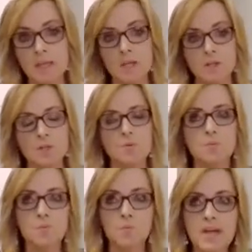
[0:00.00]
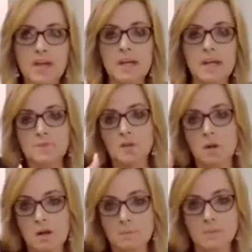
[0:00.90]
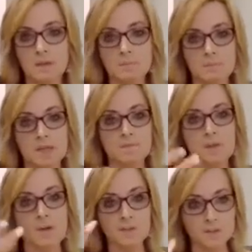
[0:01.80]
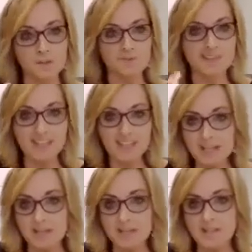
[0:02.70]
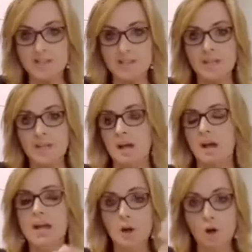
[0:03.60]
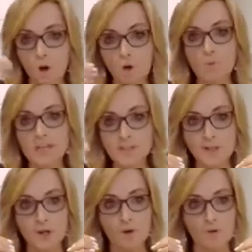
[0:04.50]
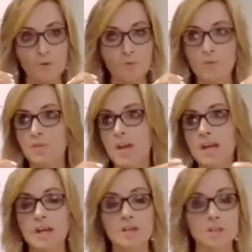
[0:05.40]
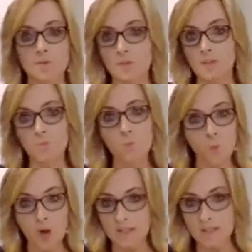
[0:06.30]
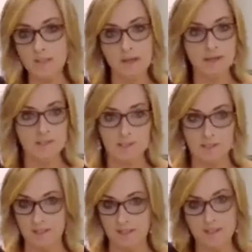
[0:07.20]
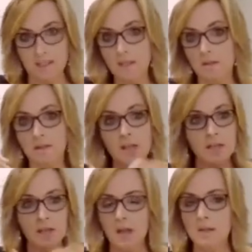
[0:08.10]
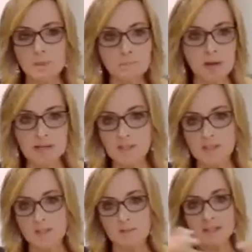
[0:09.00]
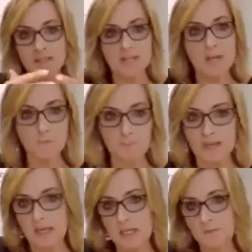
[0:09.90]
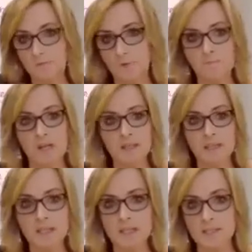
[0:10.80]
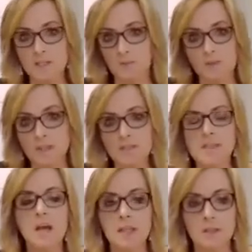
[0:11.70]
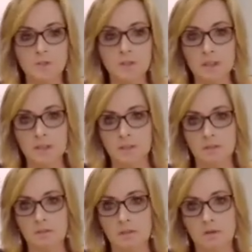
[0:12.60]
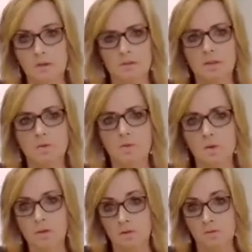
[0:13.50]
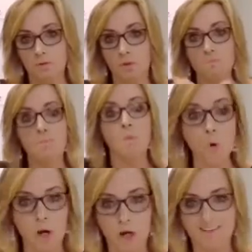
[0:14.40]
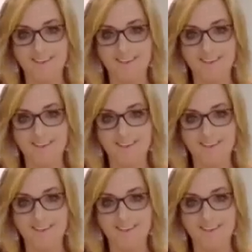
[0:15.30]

So when I've topped up my volume in leads, I always know that as soon as one has done a deal, I mean, it's now paid for my lead for the entire year or more,